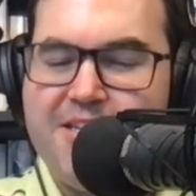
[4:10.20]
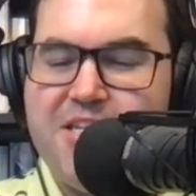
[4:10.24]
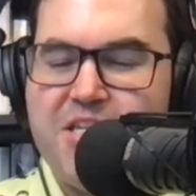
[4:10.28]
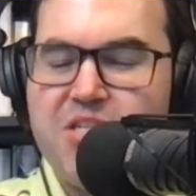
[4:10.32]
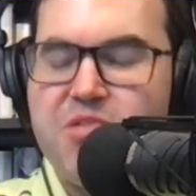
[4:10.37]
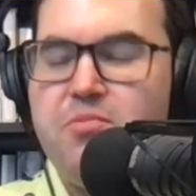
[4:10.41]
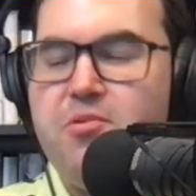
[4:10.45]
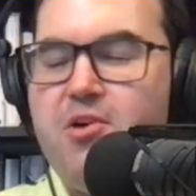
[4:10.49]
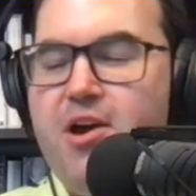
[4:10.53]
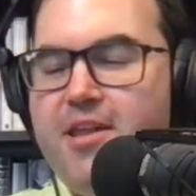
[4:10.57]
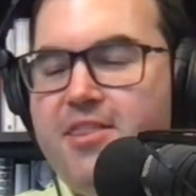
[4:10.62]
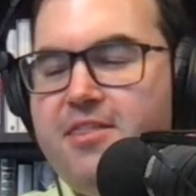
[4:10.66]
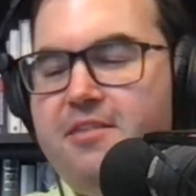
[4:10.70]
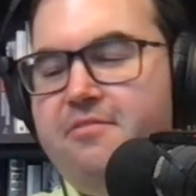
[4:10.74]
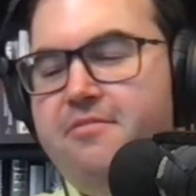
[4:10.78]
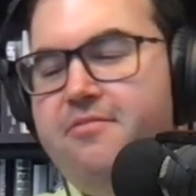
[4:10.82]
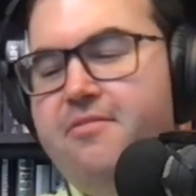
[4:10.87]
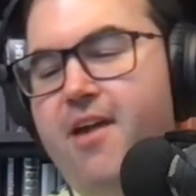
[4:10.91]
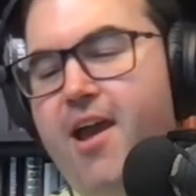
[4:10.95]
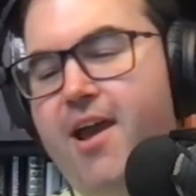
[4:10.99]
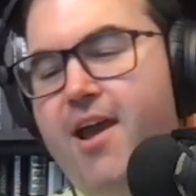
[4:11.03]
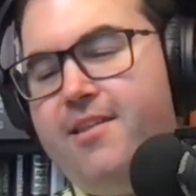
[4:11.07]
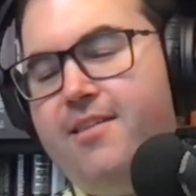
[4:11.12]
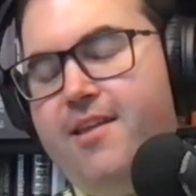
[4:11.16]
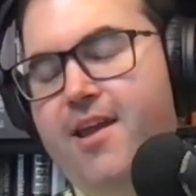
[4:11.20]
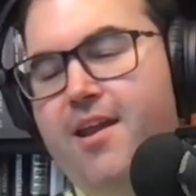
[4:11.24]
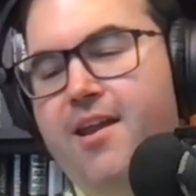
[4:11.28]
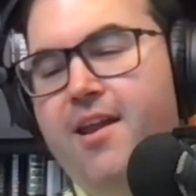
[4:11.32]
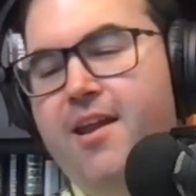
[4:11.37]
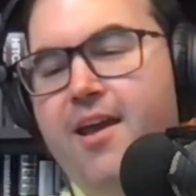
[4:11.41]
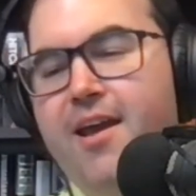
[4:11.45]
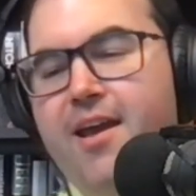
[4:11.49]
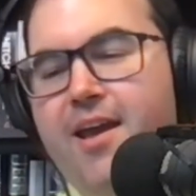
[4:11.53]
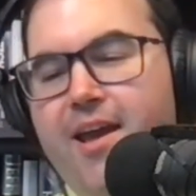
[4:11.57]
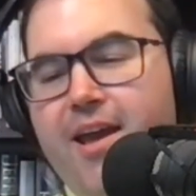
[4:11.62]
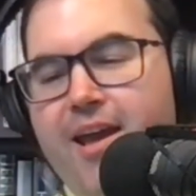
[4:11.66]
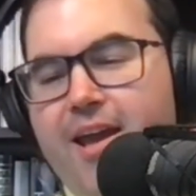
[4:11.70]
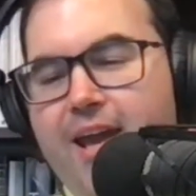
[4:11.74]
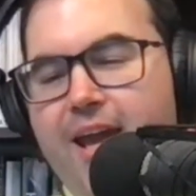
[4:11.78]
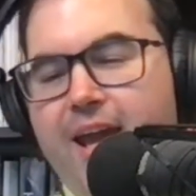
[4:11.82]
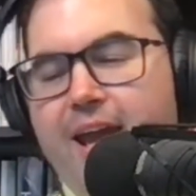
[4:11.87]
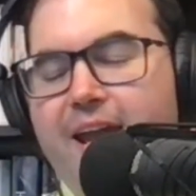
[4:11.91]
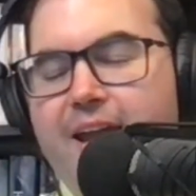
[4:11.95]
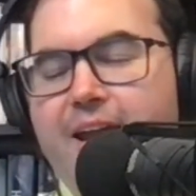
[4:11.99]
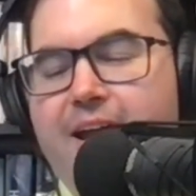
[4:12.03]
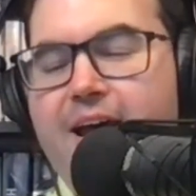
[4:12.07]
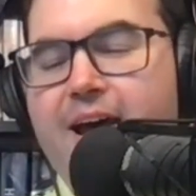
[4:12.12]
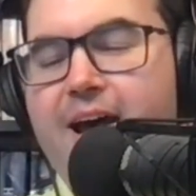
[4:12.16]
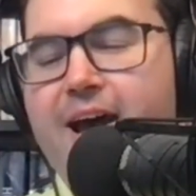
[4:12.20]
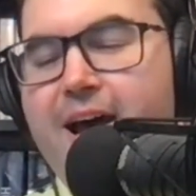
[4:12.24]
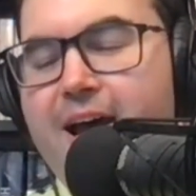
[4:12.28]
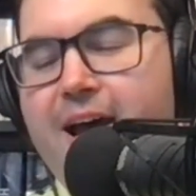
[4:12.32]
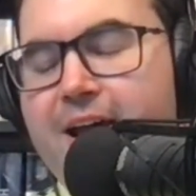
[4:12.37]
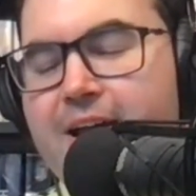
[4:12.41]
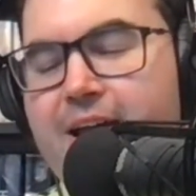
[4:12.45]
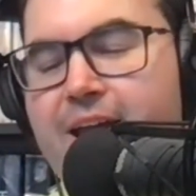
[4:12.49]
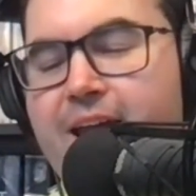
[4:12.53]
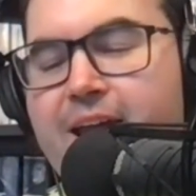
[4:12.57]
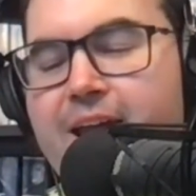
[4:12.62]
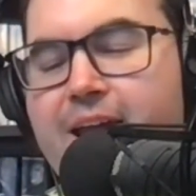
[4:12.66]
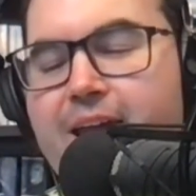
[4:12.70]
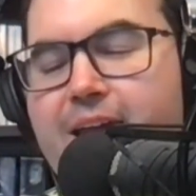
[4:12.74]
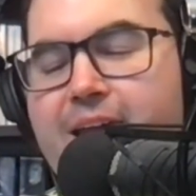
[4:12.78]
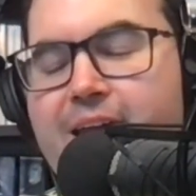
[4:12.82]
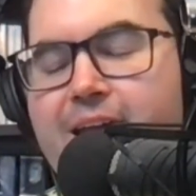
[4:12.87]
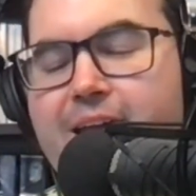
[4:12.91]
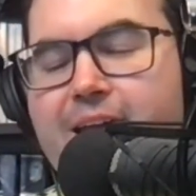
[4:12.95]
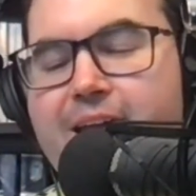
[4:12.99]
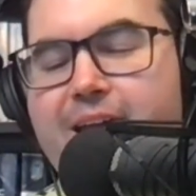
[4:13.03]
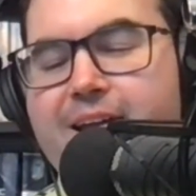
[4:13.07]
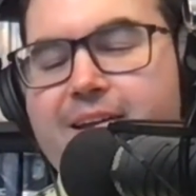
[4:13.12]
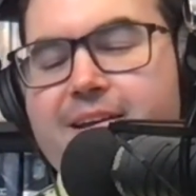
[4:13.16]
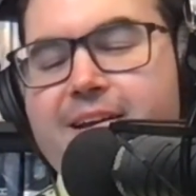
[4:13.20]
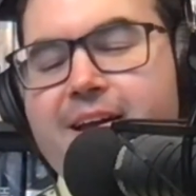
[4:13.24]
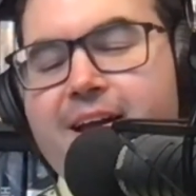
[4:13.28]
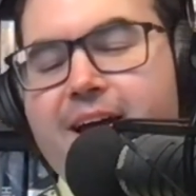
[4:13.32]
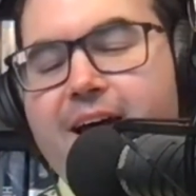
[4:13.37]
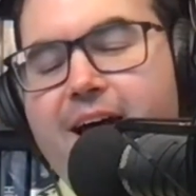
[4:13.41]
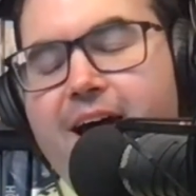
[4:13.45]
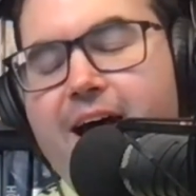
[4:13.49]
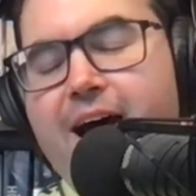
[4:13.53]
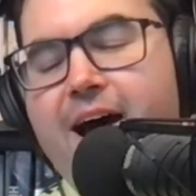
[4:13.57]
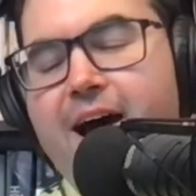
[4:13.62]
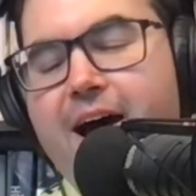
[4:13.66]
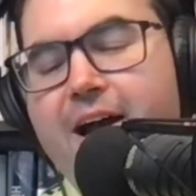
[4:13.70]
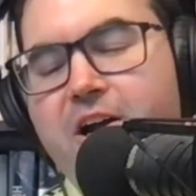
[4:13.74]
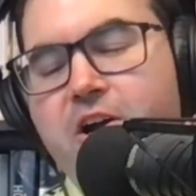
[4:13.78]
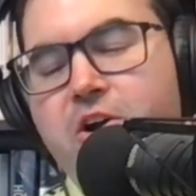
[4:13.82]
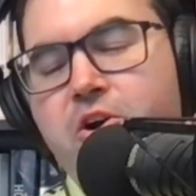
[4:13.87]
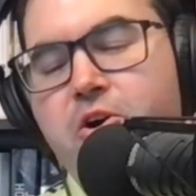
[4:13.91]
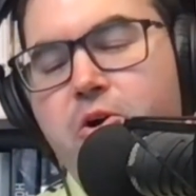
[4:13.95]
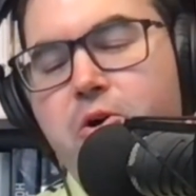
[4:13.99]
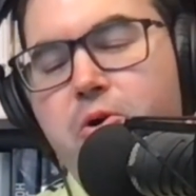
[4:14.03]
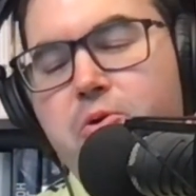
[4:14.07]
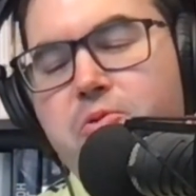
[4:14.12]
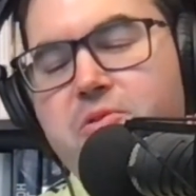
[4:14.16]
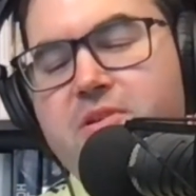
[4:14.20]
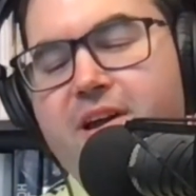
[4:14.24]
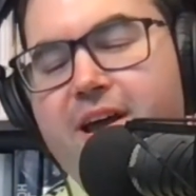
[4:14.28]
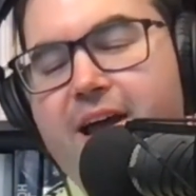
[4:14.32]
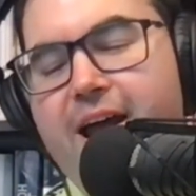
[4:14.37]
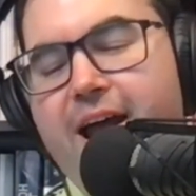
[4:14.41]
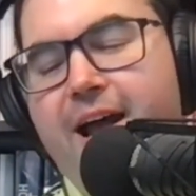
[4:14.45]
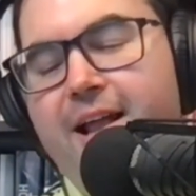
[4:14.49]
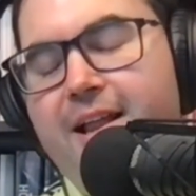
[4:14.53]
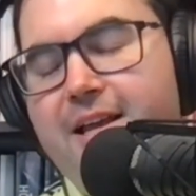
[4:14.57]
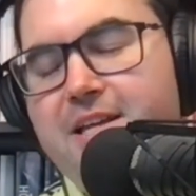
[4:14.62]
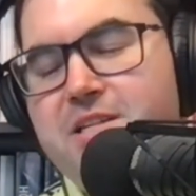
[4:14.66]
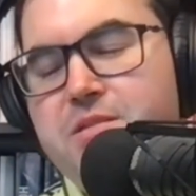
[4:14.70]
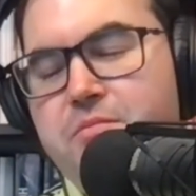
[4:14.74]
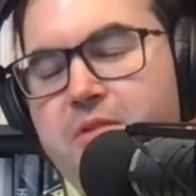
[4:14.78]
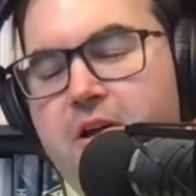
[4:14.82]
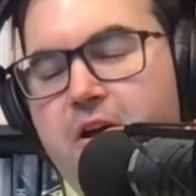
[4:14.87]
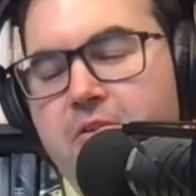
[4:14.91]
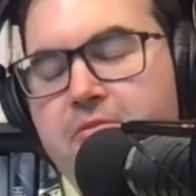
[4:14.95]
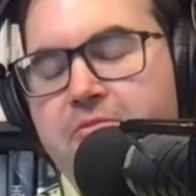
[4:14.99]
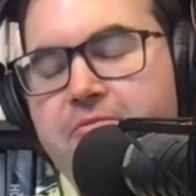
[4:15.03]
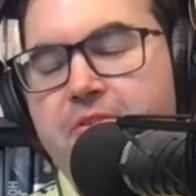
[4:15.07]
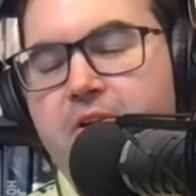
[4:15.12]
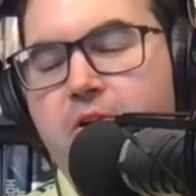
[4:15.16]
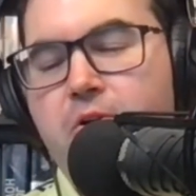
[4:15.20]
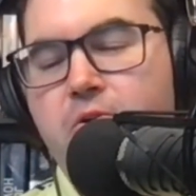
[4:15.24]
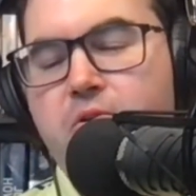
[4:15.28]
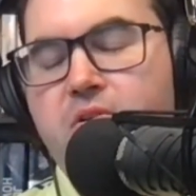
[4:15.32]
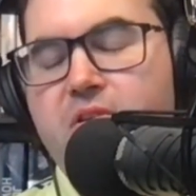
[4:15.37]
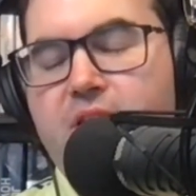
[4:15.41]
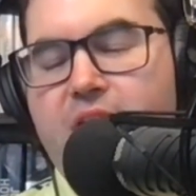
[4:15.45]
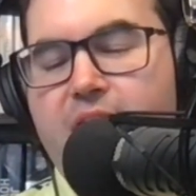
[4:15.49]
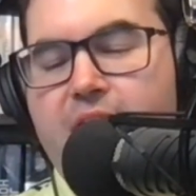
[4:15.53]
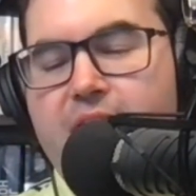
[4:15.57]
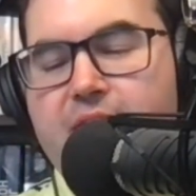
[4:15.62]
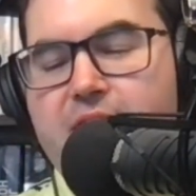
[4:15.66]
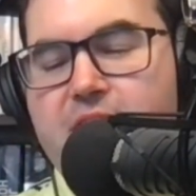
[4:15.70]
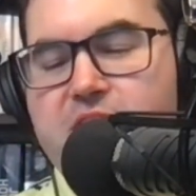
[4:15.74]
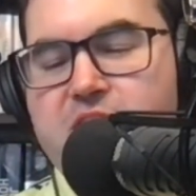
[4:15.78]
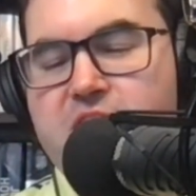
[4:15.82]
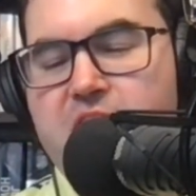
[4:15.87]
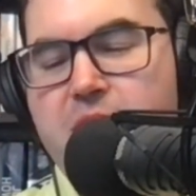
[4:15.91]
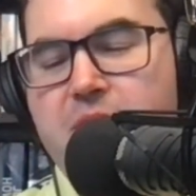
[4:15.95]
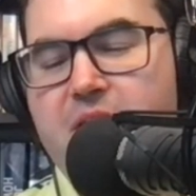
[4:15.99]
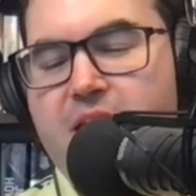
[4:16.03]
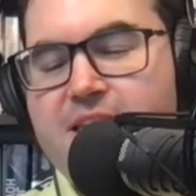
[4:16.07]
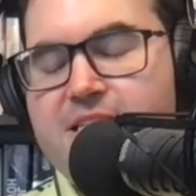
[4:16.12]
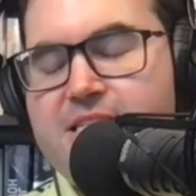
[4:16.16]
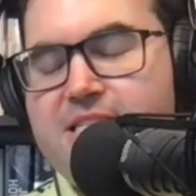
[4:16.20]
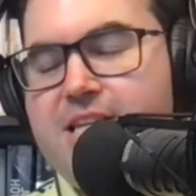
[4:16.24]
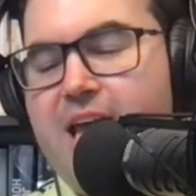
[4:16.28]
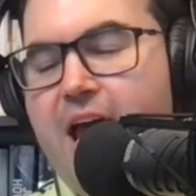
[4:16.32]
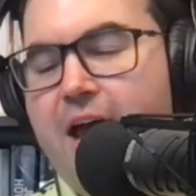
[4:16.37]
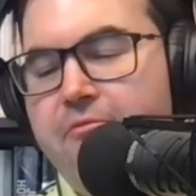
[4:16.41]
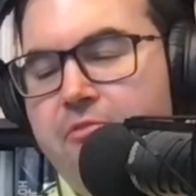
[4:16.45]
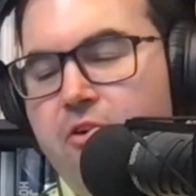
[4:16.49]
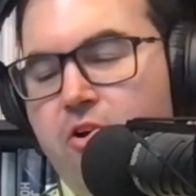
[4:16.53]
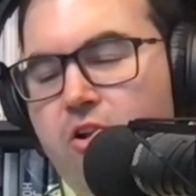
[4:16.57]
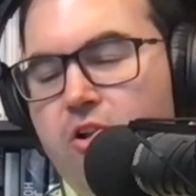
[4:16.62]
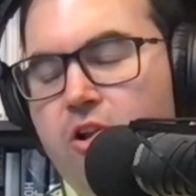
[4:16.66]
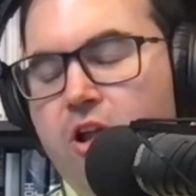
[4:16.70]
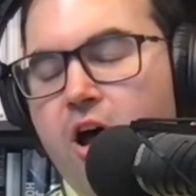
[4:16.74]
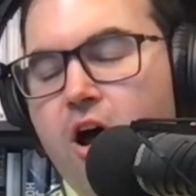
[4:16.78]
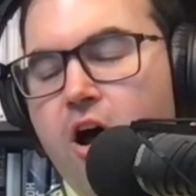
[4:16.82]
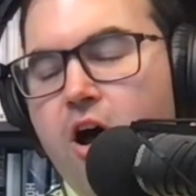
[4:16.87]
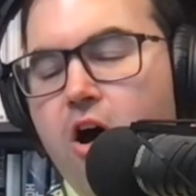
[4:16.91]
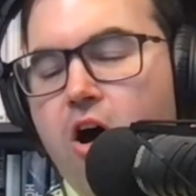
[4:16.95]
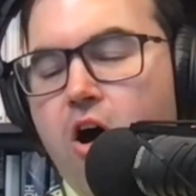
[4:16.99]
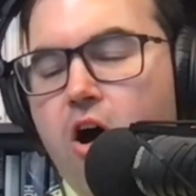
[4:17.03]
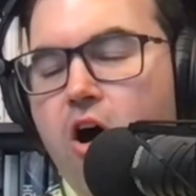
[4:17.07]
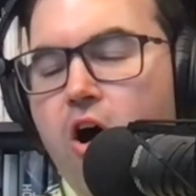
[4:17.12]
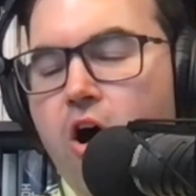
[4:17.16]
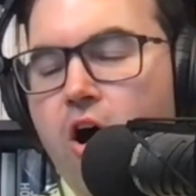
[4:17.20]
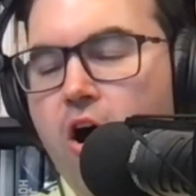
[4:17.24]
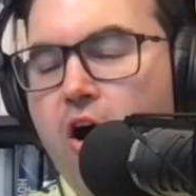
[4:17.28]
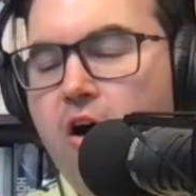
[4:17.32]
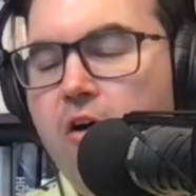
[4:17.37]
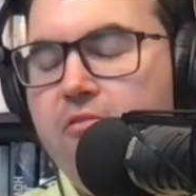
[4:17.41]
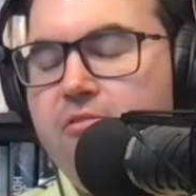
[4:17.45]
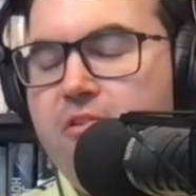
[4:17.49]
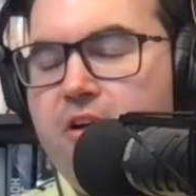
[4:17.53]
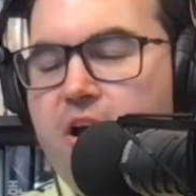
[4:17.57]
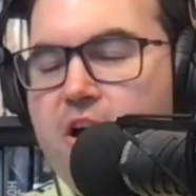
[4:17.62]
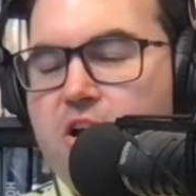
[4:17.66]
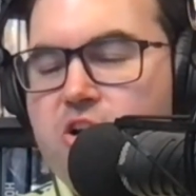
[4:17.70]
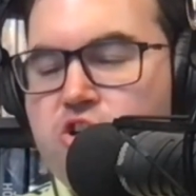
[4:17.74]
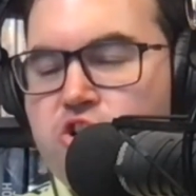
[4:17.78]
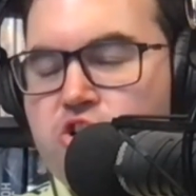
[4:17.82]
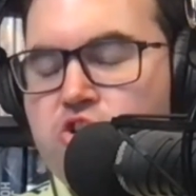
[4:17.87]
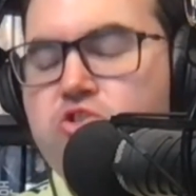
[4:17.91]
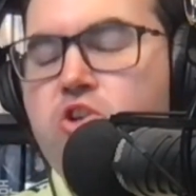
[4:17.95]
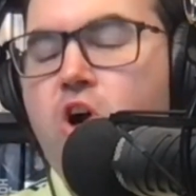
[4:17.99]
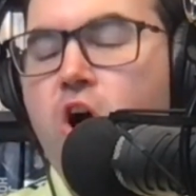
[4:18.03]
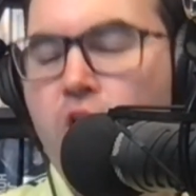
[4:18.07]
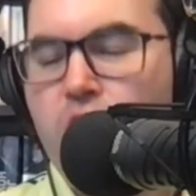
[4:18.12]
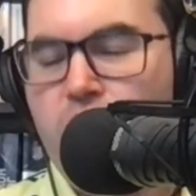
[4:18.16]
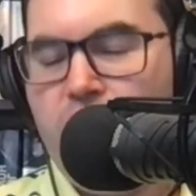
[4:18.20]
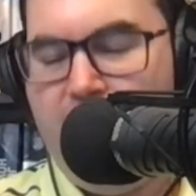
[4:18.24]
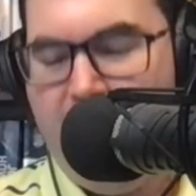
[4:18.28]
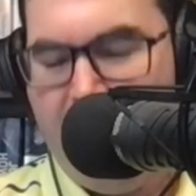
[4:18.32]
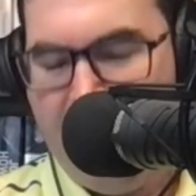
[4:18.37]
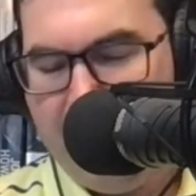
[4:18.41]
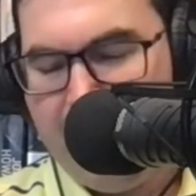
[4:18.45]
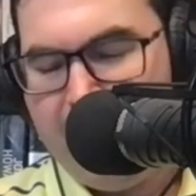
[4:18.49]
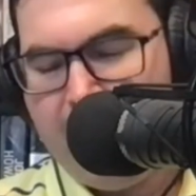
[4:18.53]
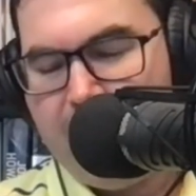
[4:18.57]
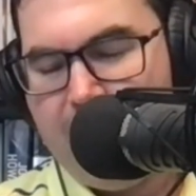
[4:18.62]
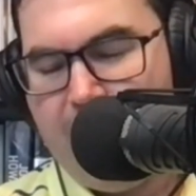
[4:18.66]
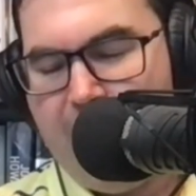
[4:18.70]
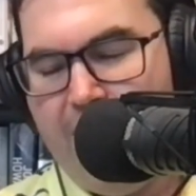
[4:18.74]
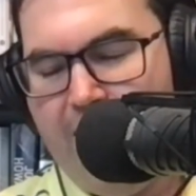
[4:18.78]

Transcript: despite the fact that he, uh, he, he uh, called Alex Belfield, the, the Jimmy Savile of trolling,